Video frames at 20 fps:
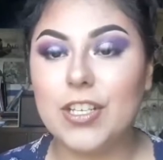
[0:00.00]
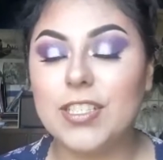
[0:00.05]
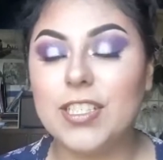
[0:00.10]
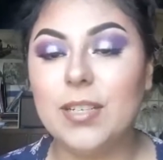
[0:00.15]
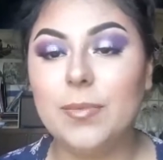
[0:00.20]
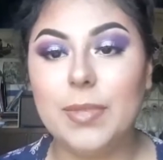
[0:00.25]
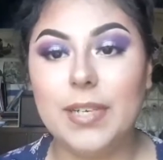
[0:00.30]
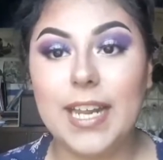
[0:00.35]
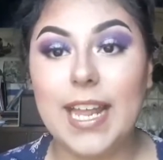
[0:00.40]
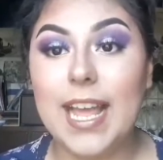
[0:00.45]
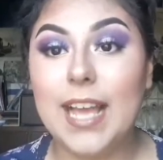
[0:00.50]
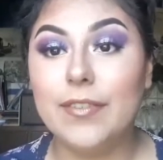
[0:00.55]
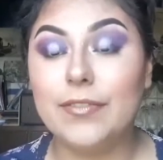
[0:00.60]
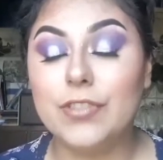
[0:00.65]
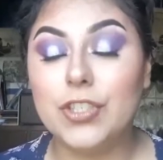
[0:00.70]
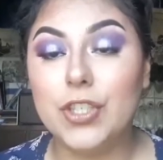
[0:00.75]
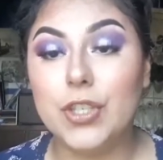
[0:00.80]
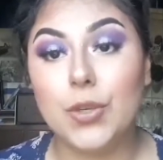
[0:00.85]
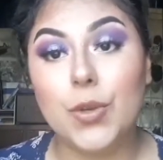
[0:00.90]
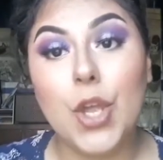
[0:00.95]
all done, but I have
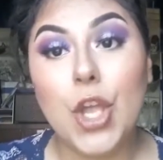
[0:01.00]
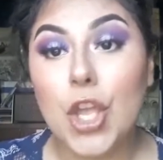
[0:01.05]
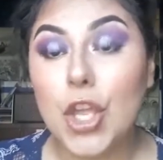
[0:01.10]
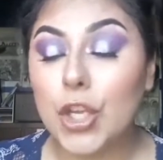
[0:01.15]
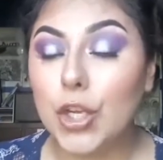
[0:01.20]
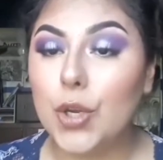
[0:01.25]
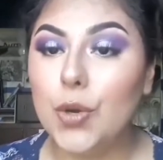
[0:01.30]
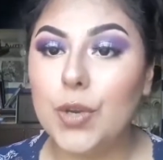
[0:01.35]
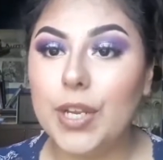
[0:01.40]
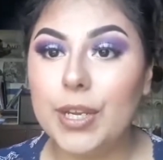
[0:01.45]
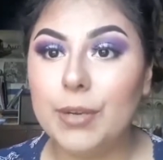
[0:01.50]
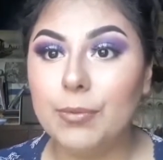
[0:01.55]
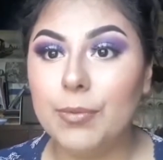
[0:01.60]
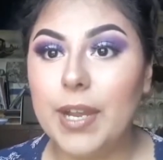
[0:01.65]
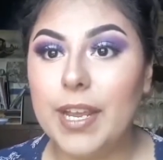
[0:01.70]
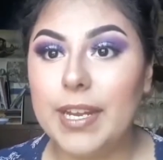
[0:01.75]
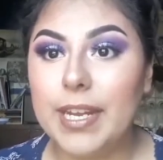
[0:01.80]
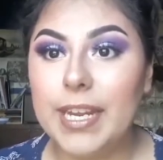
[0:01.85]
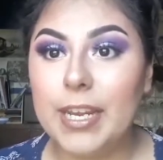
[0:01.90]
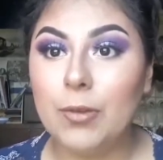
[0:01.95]
to go get
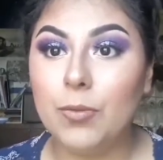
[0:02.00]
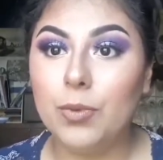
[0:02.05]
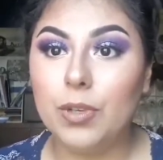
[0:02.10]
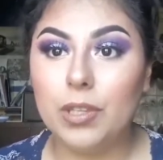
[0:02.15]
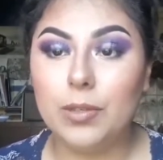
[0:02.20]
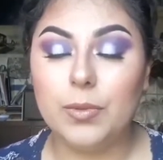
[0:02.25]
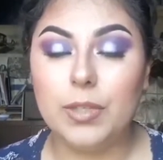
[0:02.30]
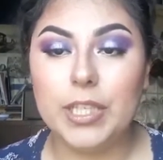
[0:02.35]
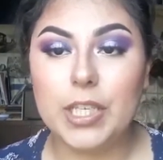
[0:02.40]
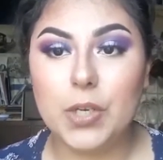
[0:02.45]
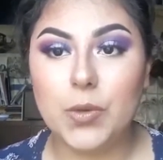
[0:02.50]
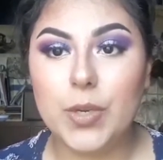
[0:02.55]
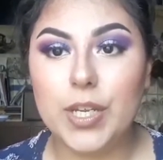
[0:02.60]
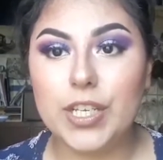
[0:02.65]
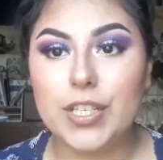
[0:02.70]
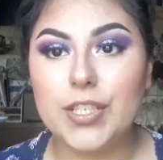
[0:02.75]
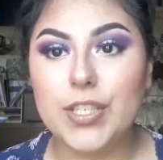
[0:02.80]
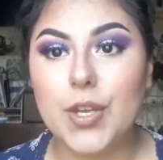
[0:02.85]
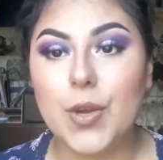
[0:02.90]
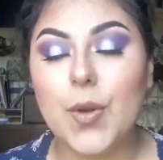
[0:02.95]
ready really
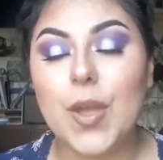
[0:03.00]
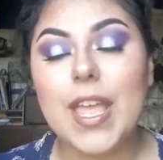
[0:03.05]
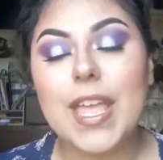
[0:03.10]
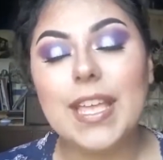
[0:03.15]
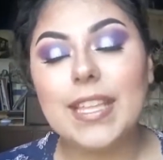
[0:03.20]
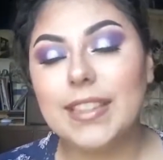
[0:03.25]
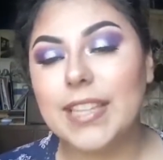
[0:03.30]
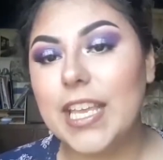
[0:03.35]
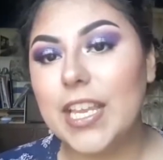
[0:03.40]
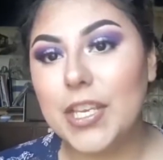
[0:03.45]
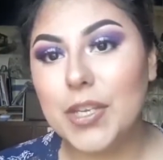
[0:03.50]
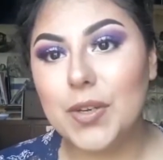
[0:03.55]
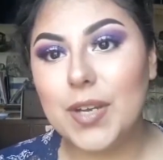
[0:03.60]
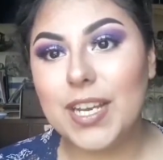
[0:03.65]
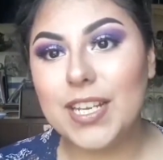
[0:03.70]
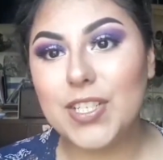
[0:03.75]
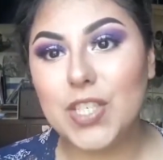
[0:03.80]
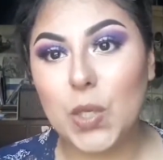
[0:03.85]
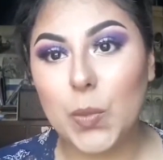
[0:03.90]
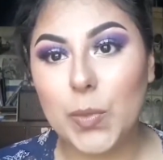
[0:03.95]
quick. So thank you
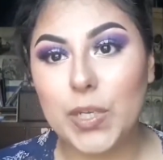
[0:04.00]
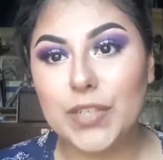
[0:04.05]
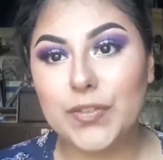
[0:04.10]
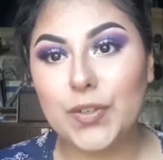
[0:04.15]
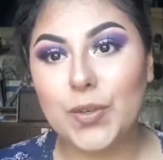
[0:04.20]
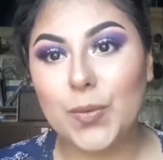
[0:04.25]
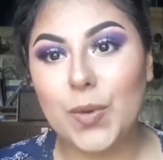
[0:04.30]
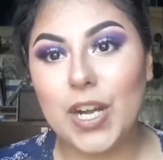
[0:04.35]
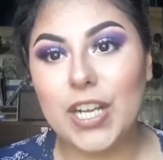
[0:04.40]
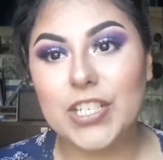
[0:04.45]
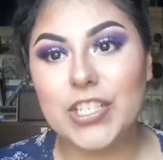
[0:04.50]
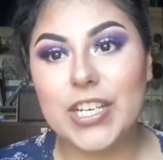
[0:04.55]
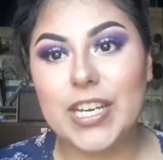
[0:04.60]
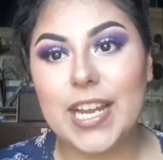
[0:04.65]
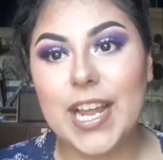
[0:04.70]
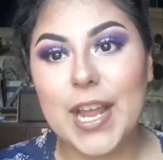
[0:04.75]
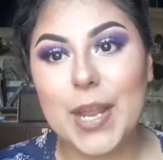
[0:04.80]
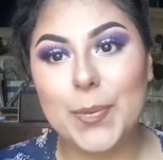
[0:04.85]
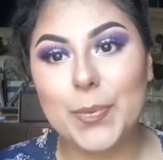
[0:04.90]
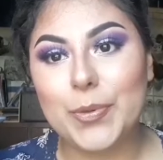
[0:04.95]
guys so much for
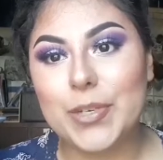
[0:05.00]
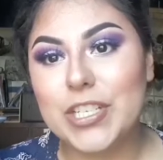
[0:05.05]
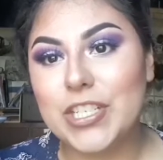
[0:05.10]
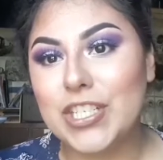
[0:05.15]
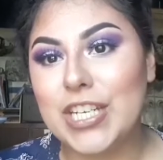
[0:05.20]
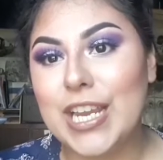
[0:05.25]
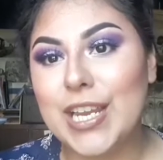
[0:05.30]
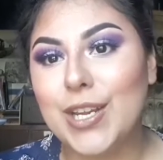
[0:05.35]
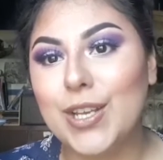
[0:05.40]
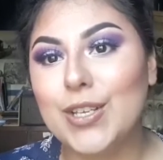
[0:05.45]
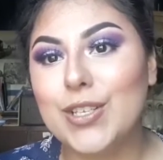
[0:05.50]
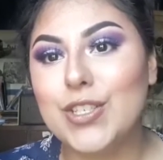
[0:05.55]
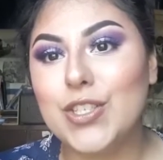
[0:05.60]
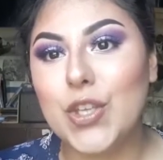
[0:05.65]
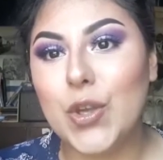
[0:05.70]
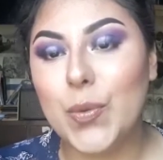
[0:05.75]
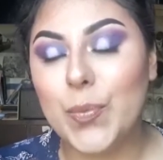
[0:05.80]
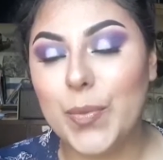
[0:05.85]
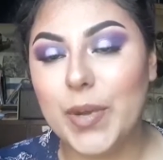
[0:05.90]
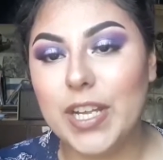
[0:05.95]
watching. I appreciate y'all
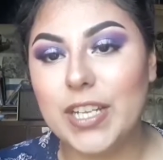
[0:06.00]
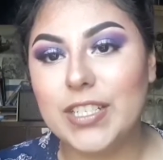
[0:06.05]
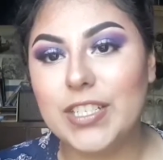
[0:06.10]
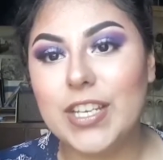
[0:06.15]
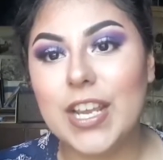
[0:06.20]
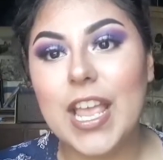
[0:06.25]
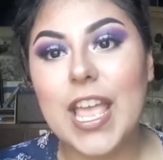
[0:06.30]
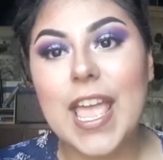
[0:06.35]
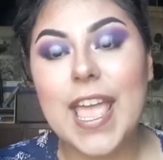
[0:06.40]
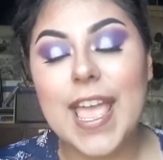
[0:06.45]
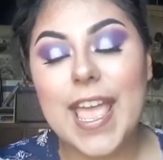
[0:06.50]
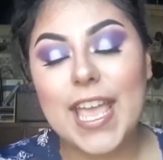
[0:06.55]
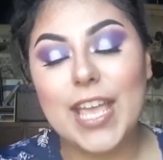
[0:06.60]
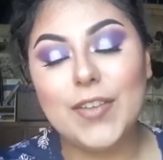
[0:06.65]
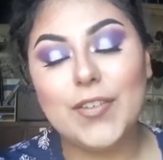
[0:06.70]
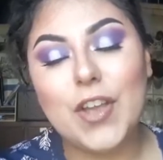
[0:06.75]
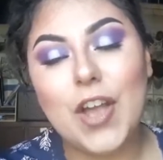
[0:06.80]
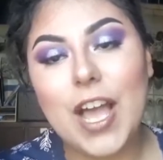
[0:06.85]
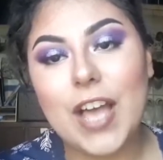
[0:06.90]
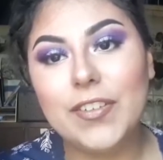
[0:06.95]
so much.
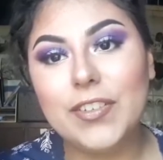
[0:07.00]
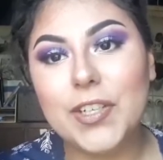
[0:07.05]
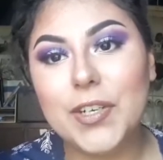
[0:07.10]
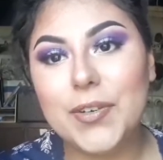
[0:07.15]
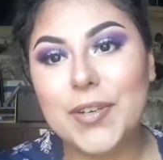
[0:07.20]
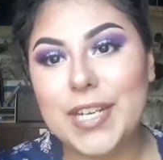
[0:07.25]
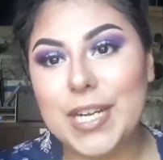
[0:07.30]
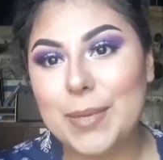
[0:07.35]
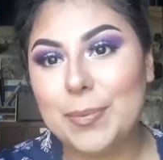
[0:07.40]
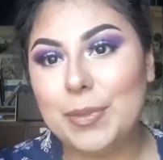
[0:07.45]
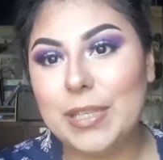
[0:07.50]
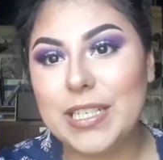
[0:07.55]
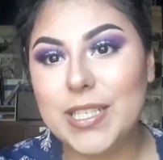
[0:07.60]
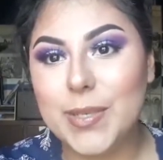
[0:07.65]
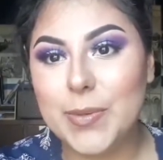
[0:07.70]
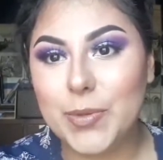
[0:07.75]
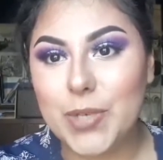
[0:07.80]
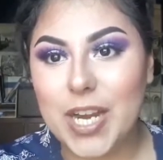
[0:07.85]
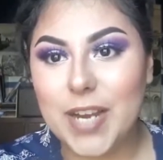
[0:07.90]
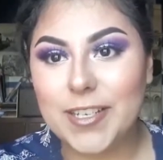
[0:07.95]
If y'all haven't already, please
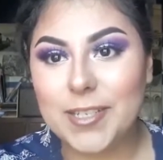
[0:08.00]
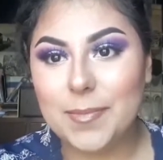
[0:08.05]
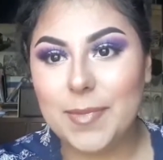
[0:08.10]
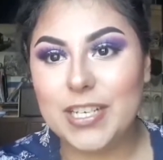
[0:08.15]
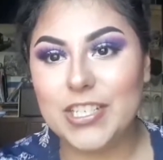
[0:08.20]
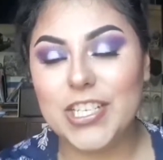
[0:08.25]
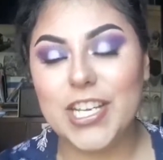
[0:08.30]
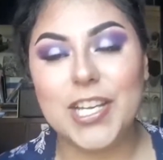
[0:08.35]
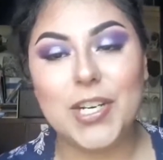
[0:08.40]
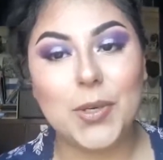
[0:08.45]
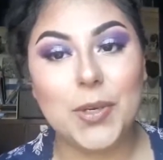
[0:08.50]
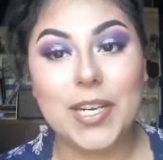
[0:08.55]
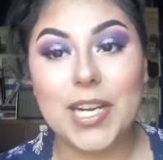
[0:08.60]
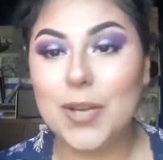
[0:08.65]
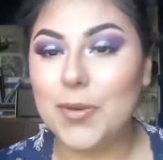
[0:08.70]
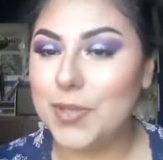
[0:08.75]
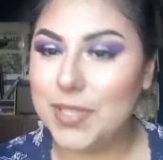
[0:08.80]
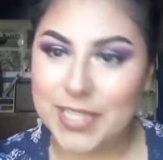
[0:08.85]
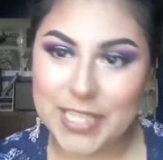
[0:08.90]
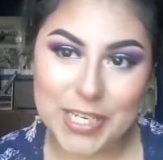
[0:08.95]
subscribe to my channel, and
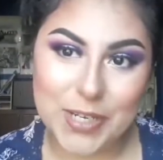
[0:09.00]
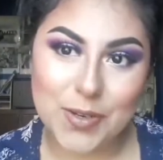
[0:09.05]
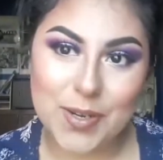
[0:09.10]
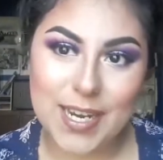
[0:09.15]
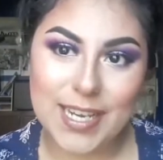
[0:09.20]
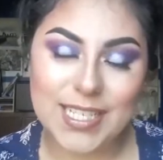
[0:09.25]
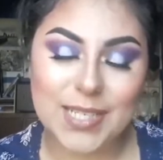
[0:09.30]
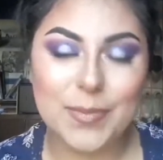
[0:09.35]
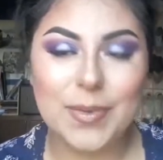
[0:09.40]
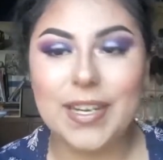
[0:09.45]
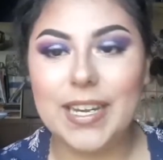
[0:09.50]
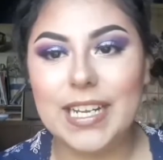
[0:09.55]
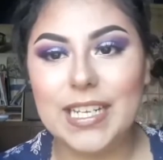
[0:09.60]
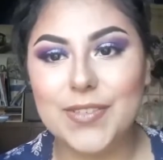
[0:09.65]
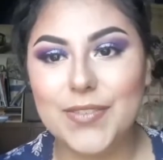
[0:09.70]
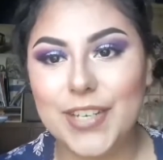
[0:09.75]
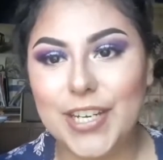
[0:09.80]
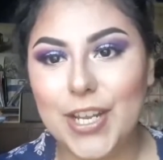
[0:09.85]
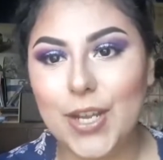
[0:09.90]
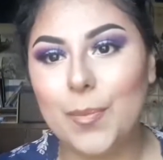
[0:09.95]
I will see you guys in my
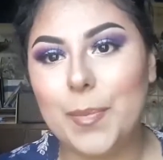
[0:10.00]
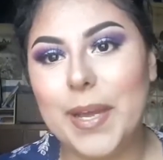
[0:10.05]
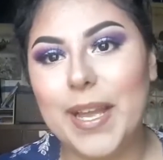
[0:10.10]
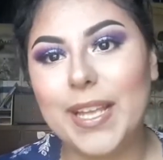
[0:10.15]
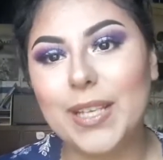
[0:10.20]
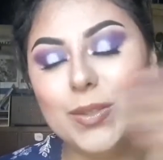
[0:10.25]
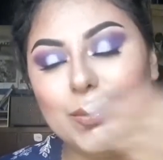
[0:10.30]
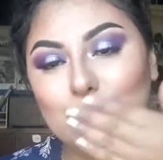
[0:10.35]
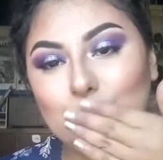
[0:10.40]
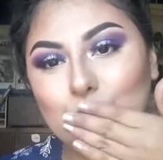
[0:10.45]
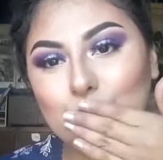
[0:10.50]
next video. Bye.